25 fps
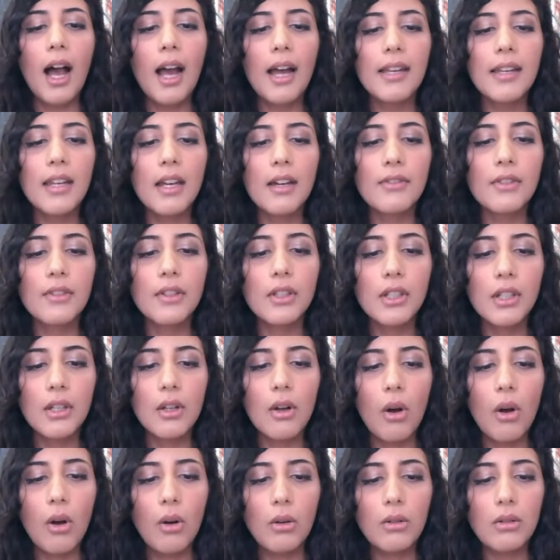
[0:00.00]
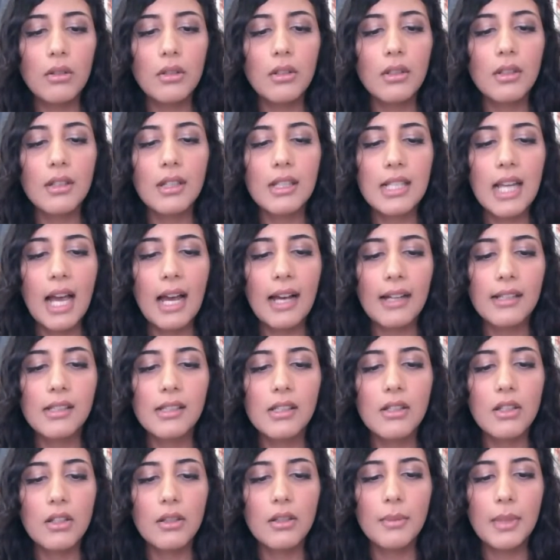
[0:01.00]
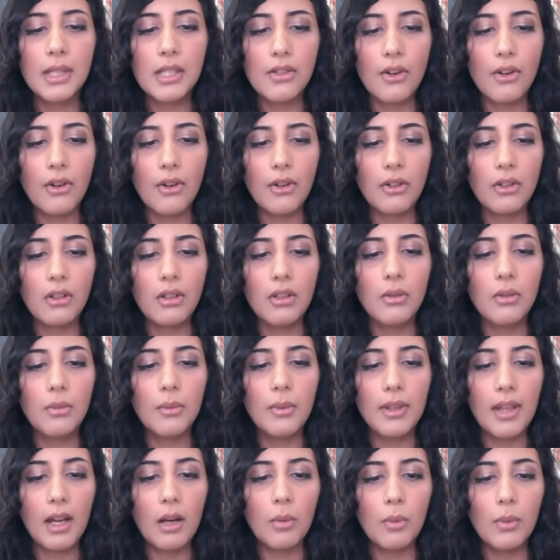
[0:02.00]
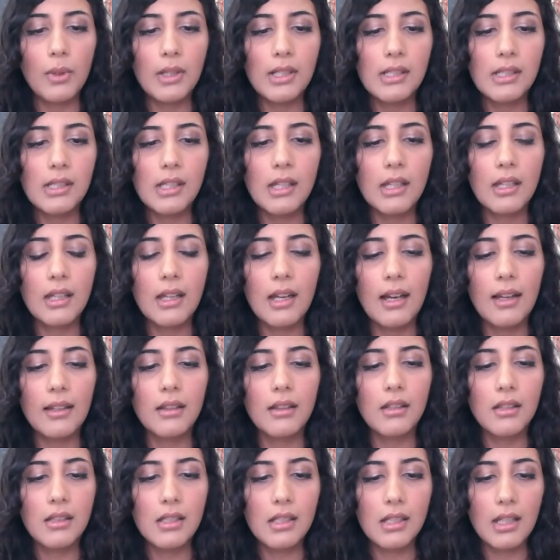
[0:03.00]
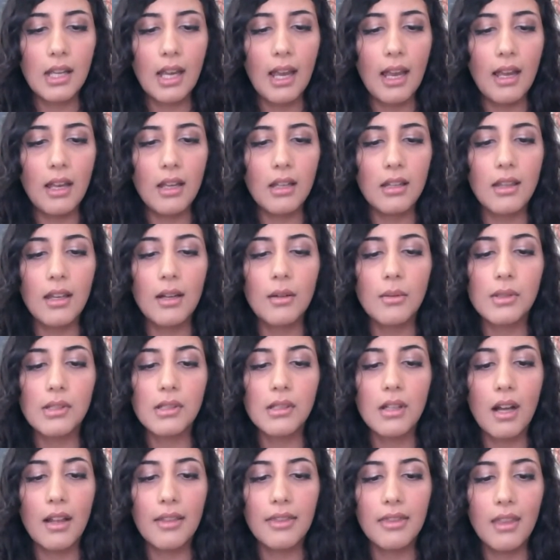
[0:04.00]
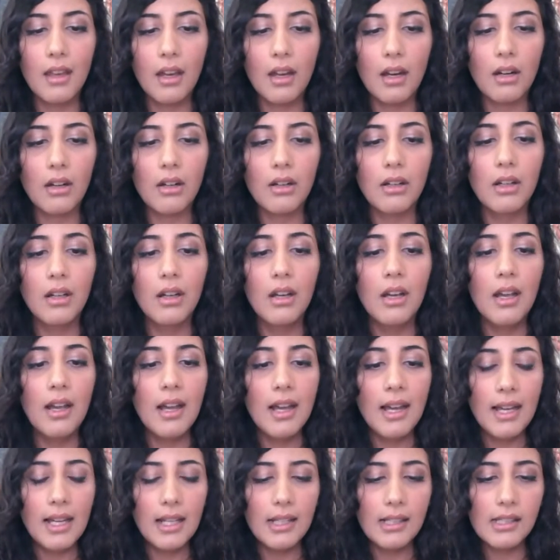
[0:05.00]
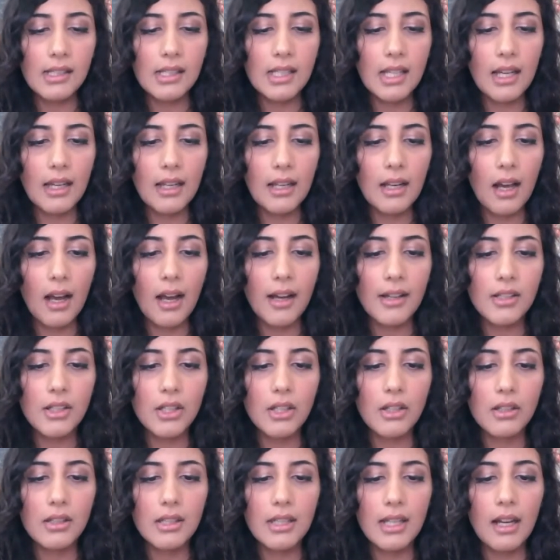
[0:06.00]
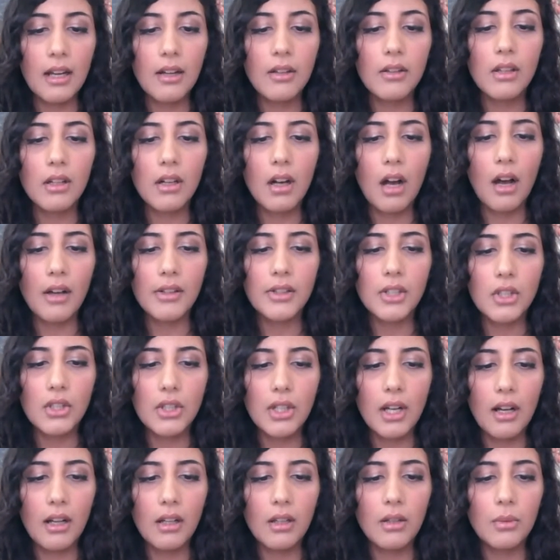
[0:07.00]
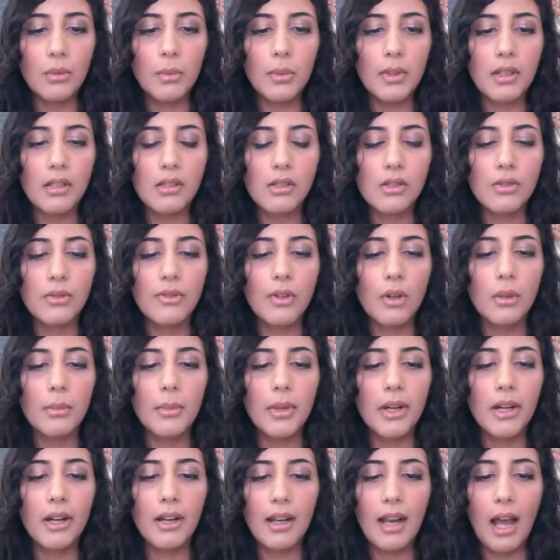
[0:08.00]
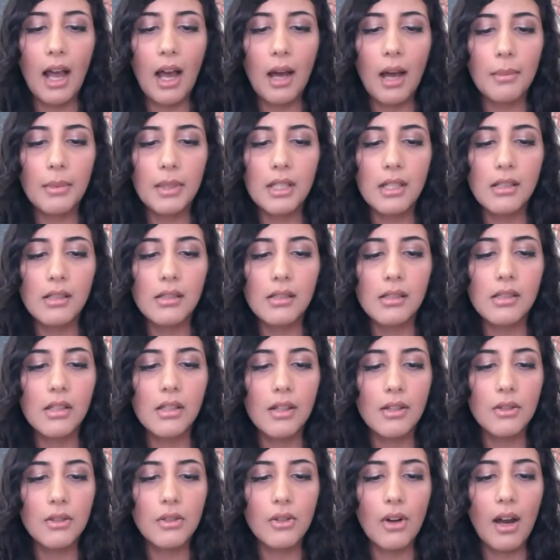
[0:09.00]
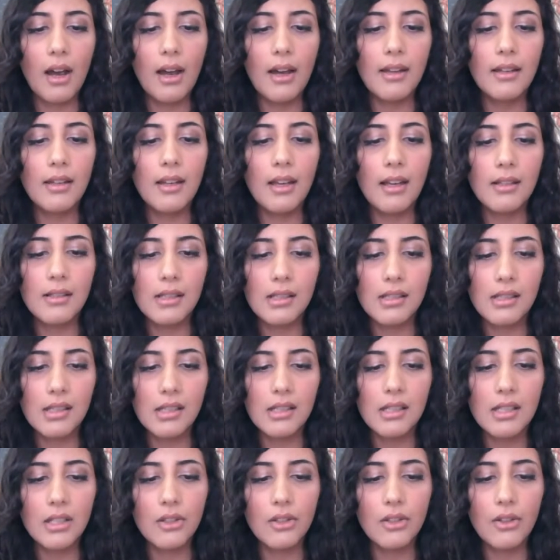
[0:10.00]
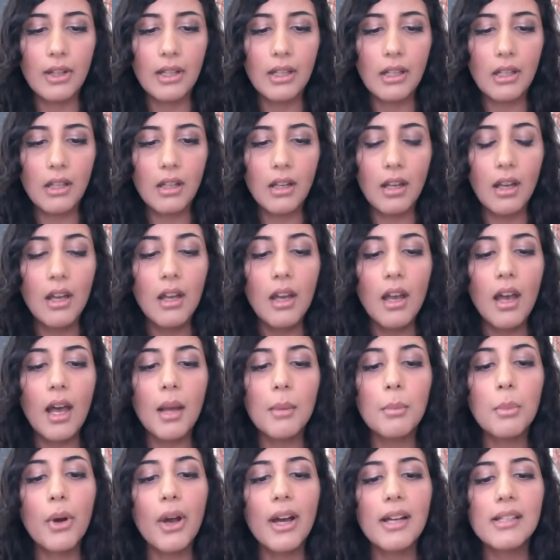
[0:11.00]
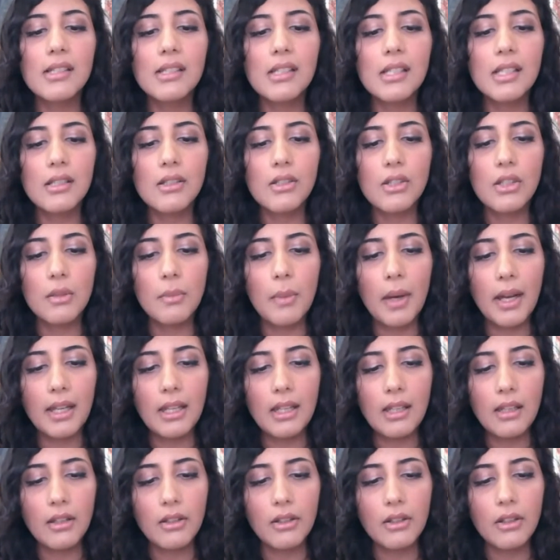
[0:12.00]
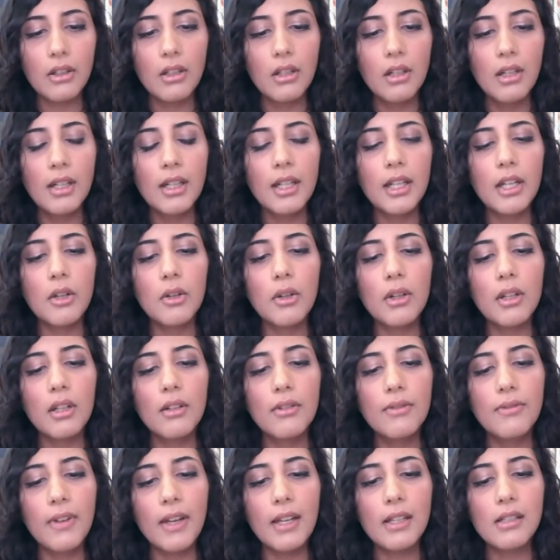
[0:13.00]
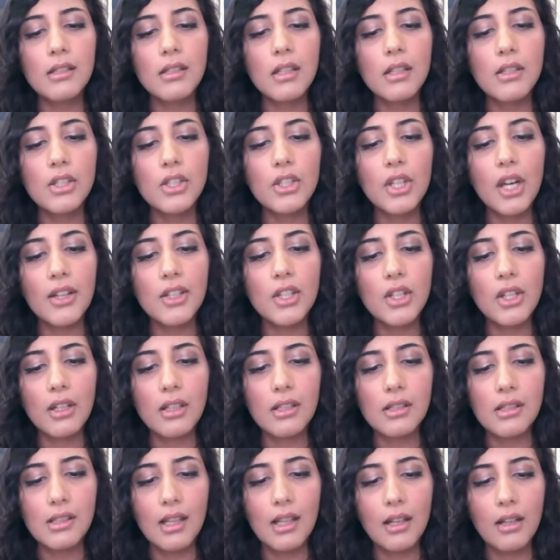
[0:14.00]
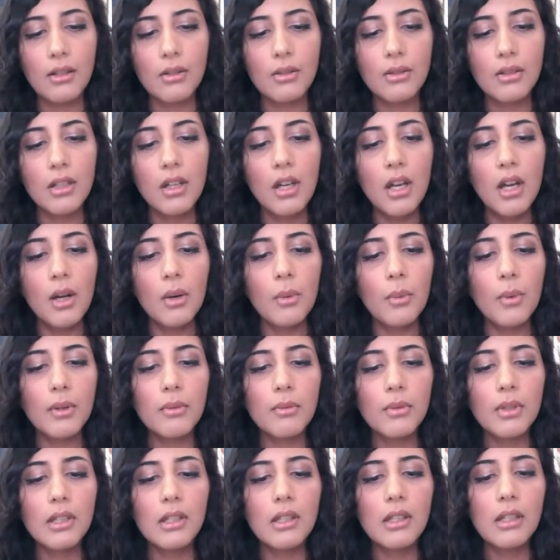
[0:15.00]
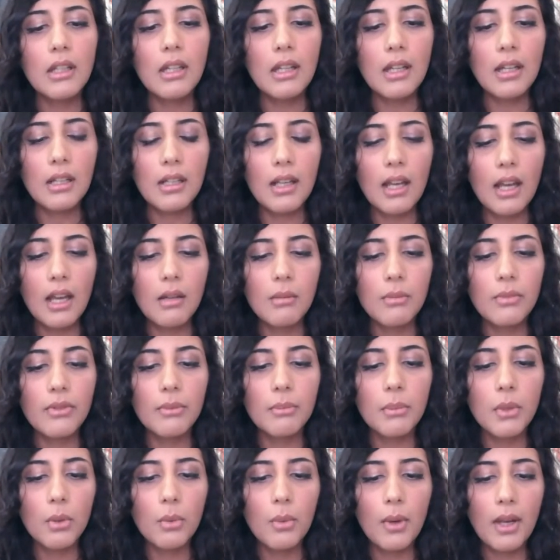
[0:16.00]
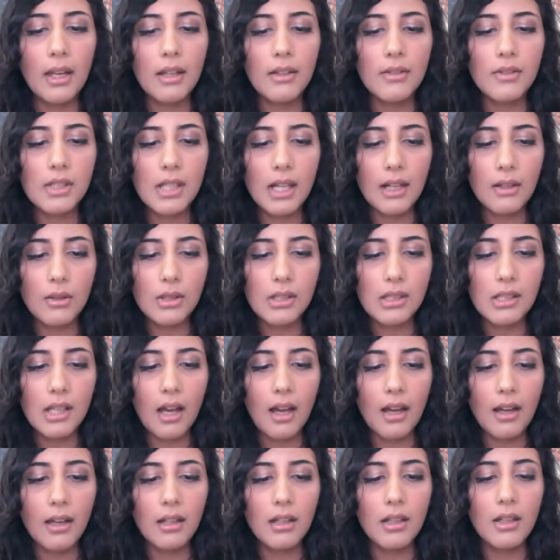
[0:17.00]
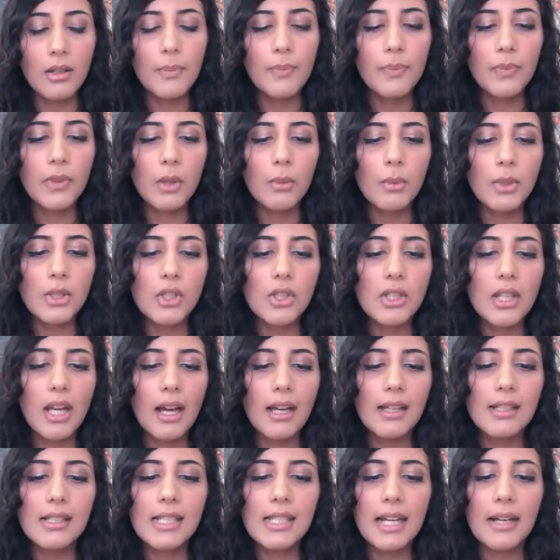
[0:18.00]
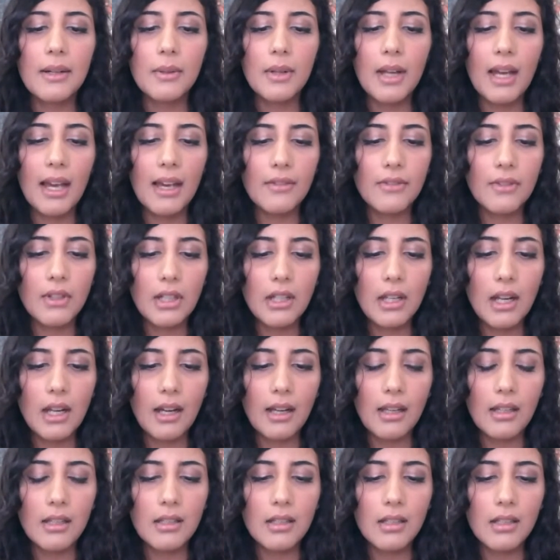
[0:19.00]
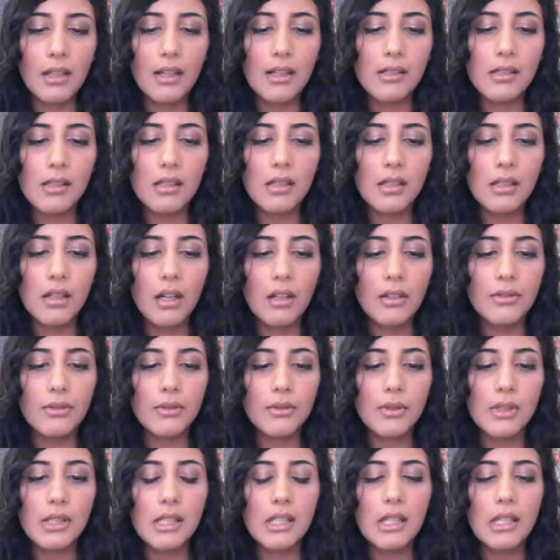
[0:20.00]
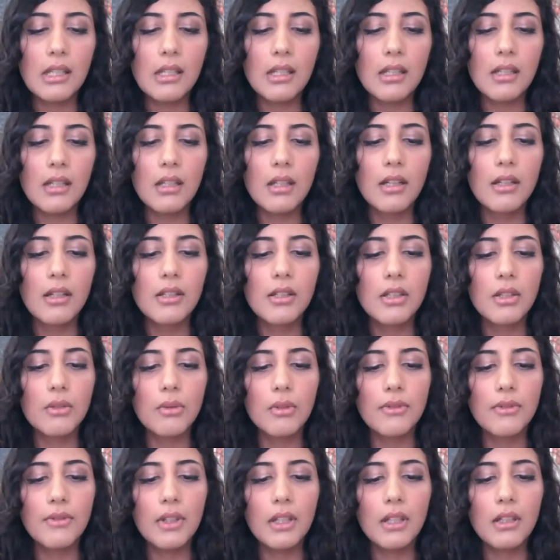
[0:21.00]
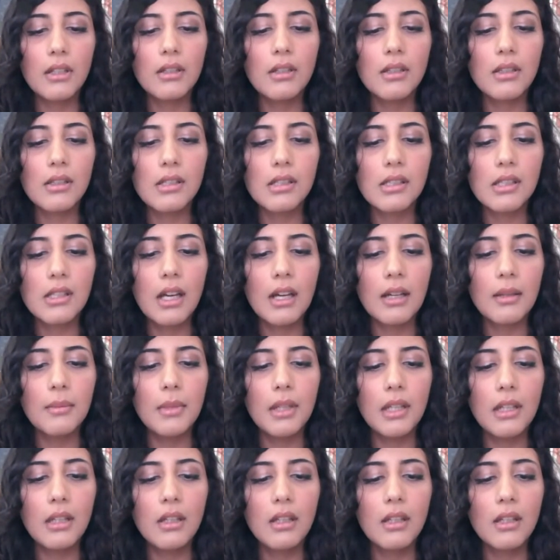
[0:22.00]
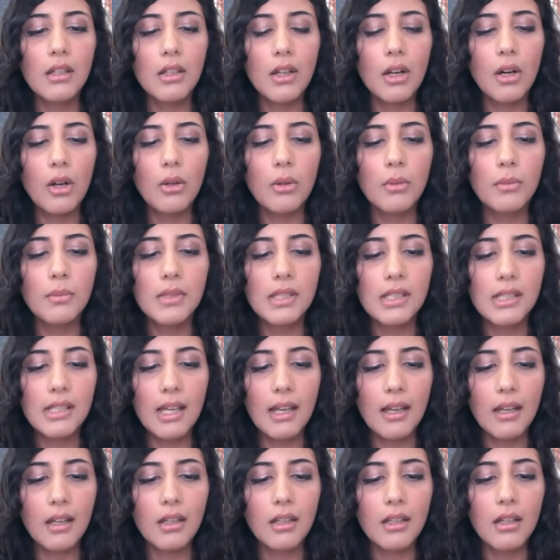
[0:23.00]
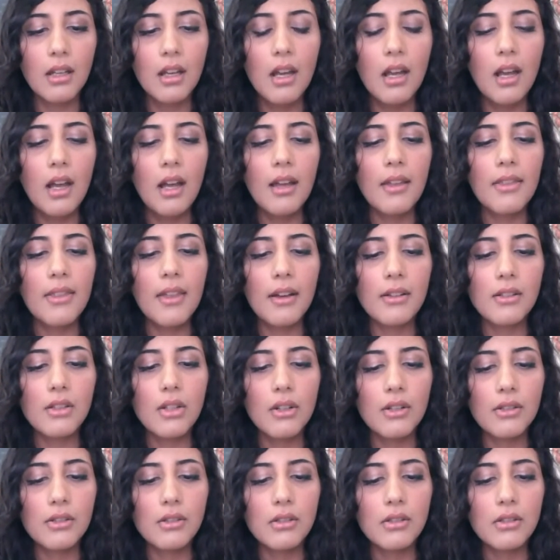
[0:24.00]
I never could hold the taxidermy turtle without wincing at the decay that was not there. Instead, I took down the conch shell with its former inhabitants, dried and disintegrated, and pressed it to my ear, hearing a faint shushing sound, when really it came from the waves outside, which died down every night as the gulf receded to reveal the slimy, foam sand that